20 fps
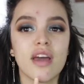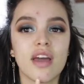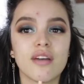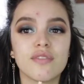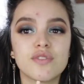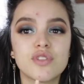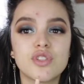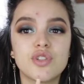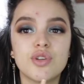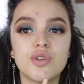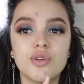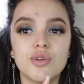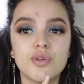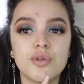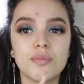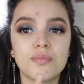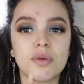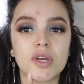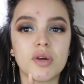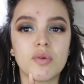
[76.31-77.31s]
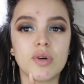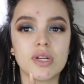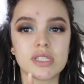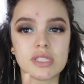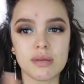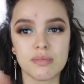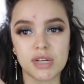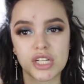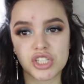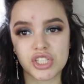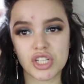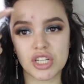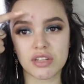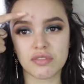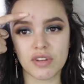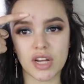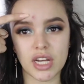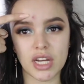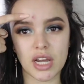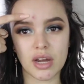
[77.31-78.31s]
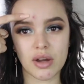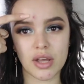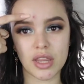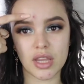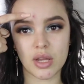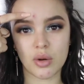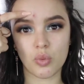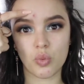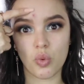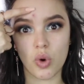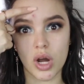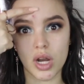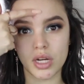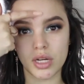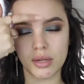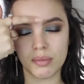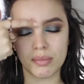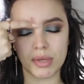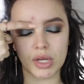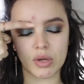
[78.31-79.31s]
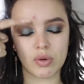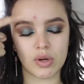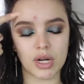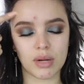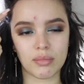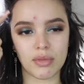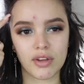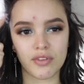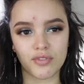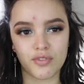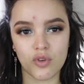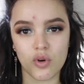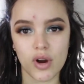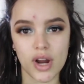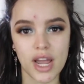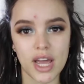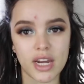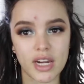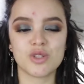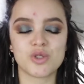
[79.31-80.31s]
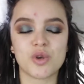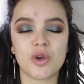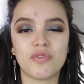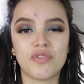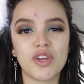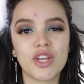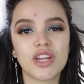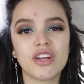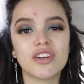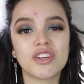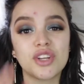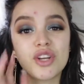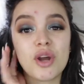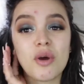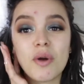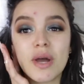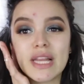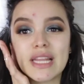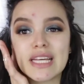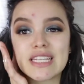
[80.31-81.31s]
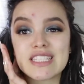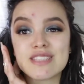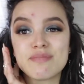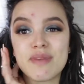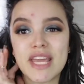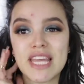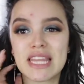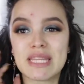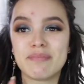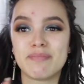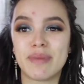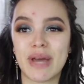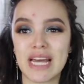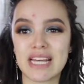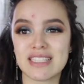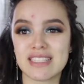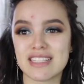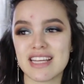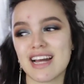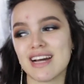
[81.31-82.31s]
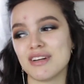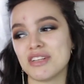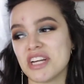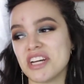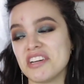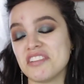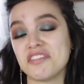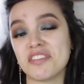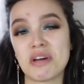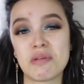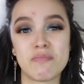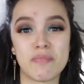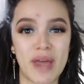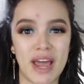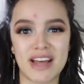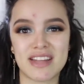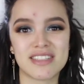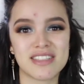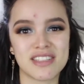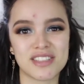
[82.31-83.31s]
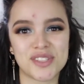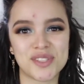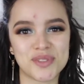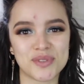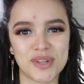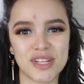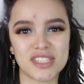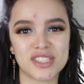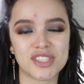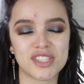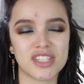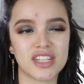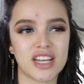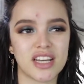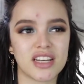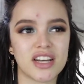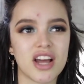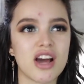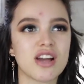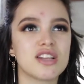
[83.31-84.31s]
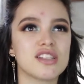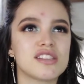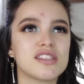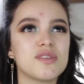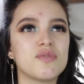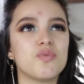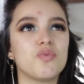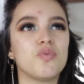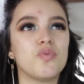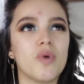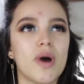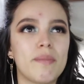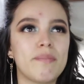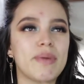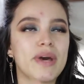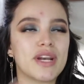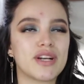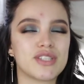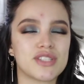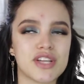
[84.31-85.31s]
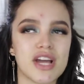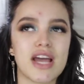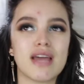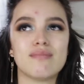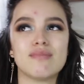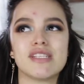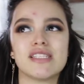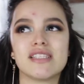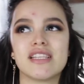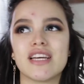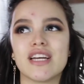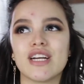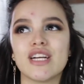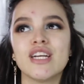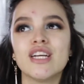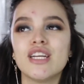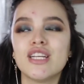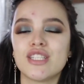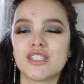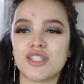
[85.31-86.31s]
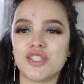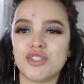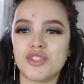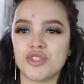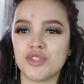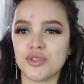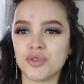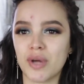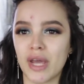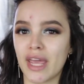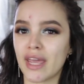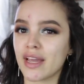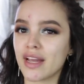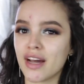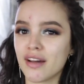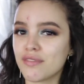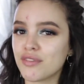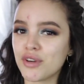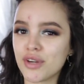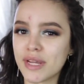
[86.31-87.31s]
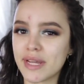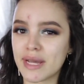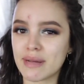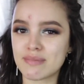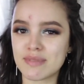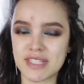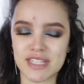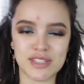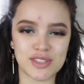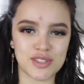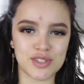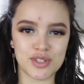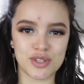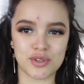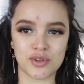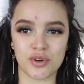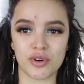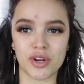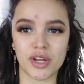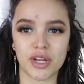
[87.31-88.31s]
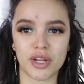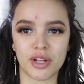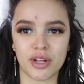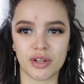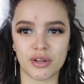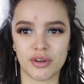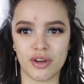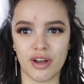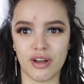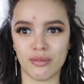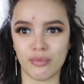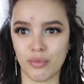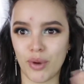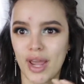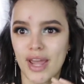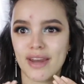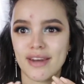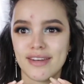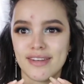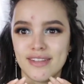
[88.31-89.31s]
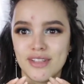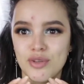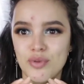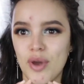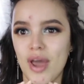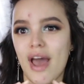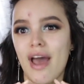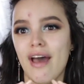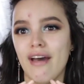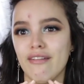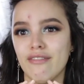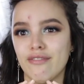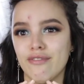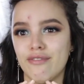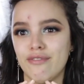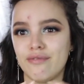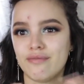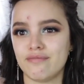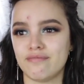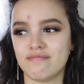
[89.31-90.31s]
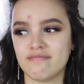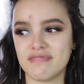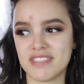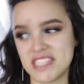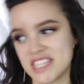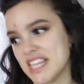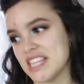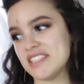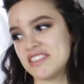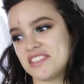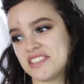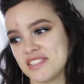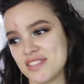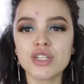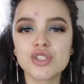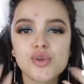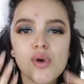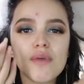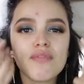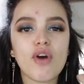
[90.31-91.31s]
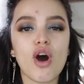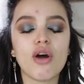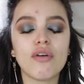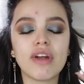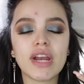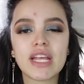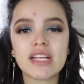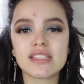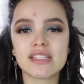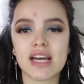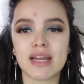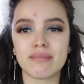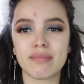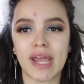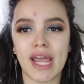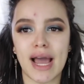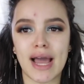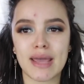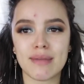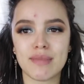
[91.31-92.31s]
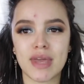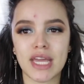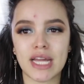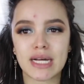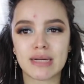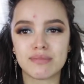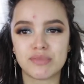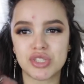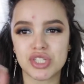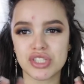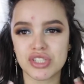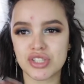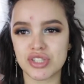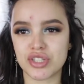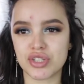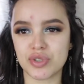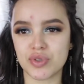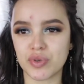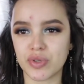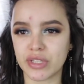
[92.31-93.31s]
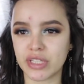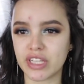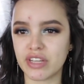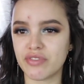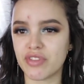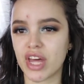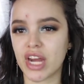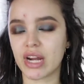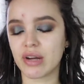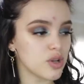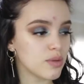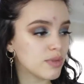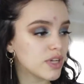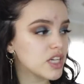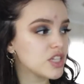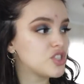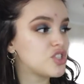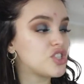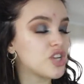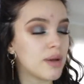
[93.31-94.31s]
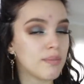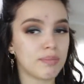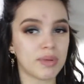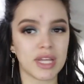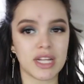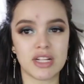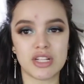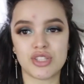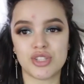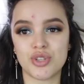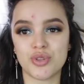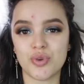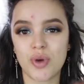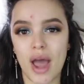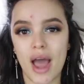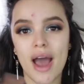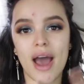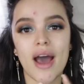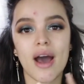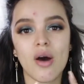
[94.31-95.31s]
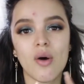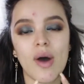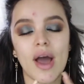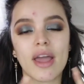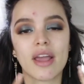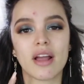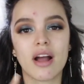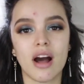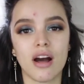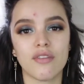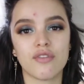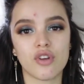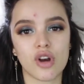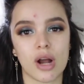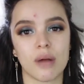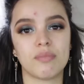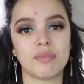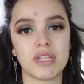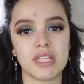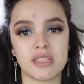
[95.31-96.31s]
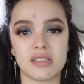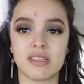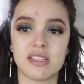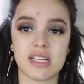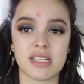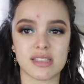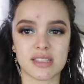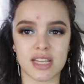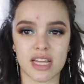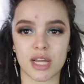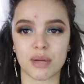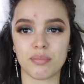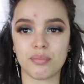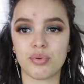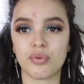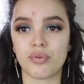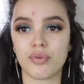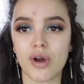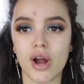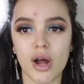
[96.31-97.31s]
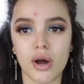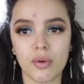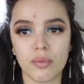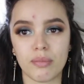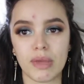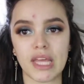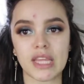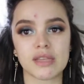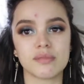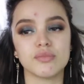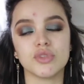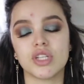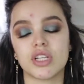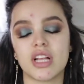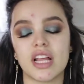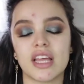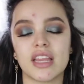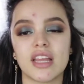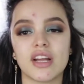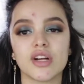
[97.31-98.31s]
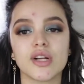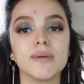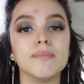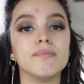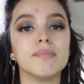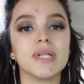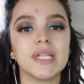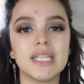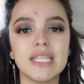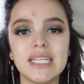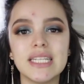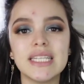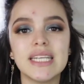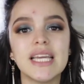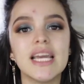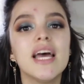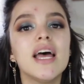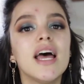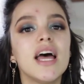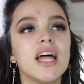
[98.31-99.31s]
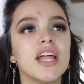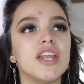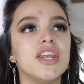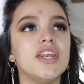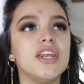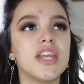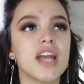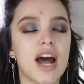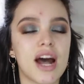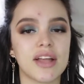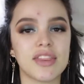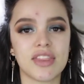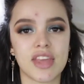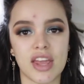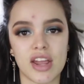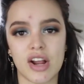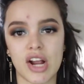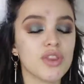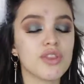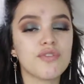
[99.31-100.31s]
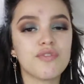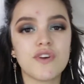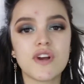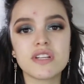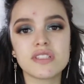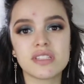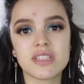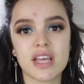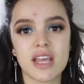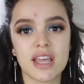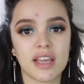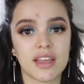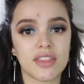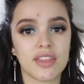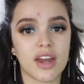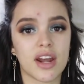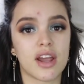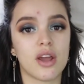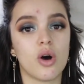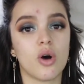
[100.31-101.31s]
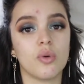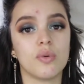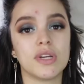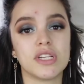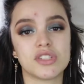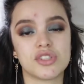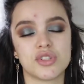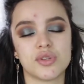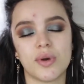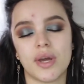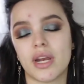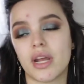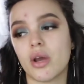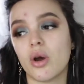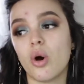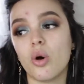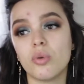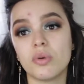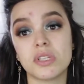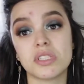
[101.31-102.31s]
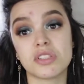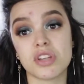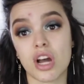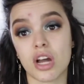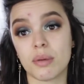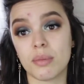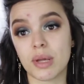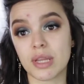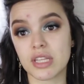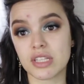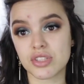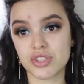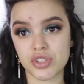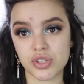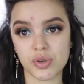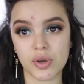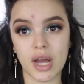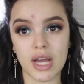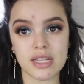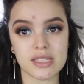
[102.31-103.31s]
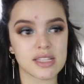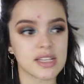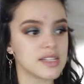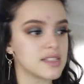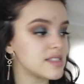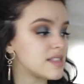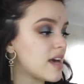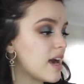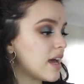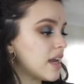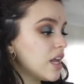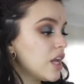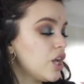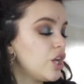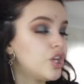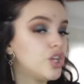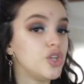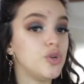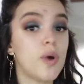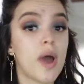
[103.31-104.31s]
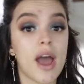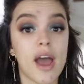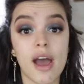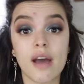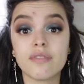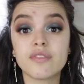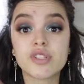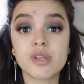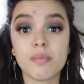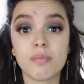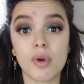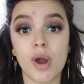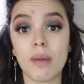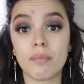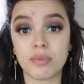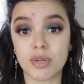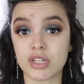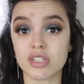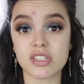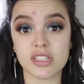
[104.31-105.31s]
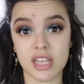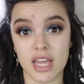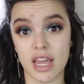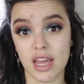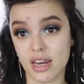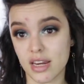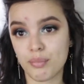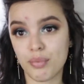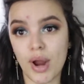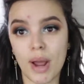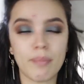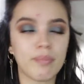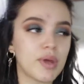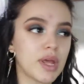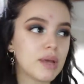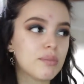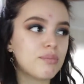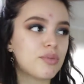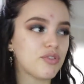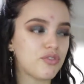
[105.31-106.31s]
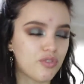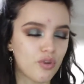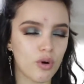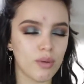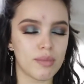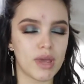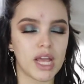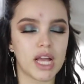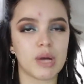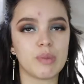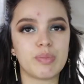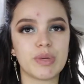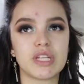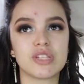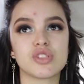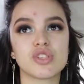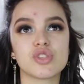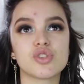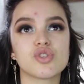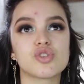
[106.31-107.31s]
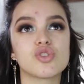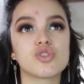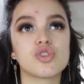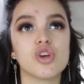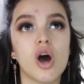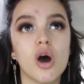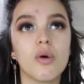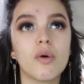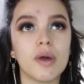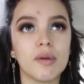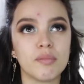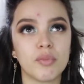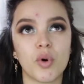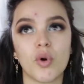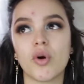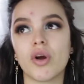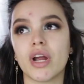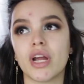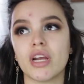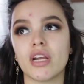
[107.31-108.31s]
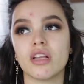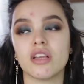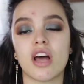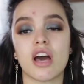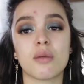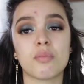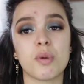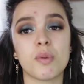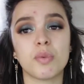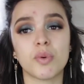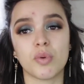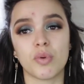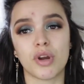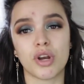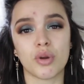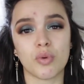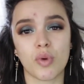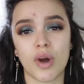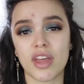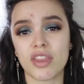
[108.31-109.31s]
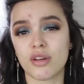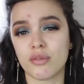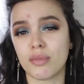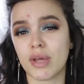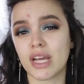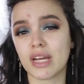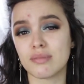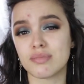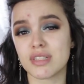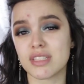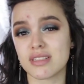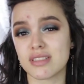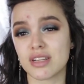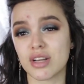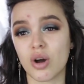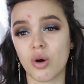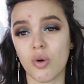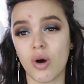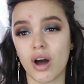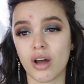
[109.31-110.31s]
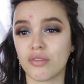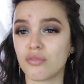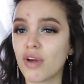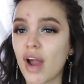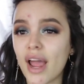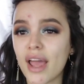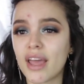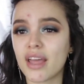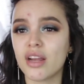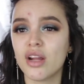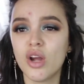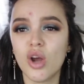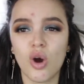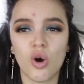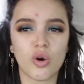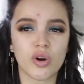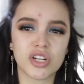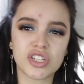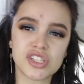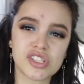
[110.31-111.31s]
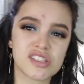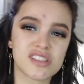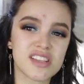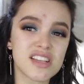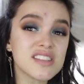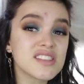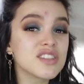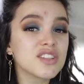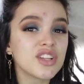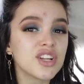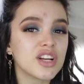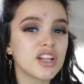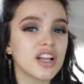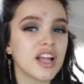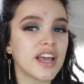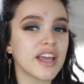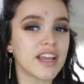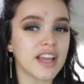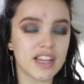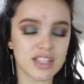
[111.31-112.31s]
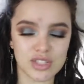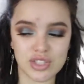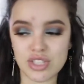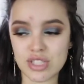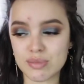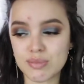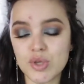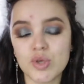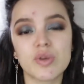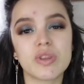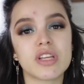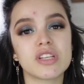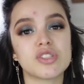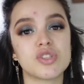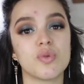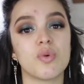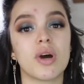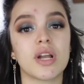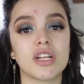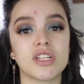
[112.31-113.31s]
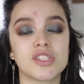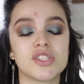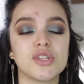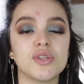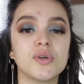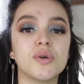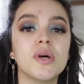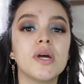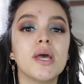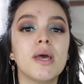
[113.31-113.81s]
I have two big ones on my chin right now and then one big one on my forehead. So I figured, you know what, let's make the best out of a bad situation, and honestly, what better time is there to do a covering up zits tutorial when you have zits. So I've already done my eye makeup just to leave that out. So I'm gonna jump into how I cover up these zits like a pro, make them look like they're completely not there. The first thing that I always do, and I always talk about this to you guys, is that you have to prep your skin. Prepping before makeup is so important. A lot of people wonder why their makeup doesn't go on right, or it just doesn't look like as smooth as you want it to,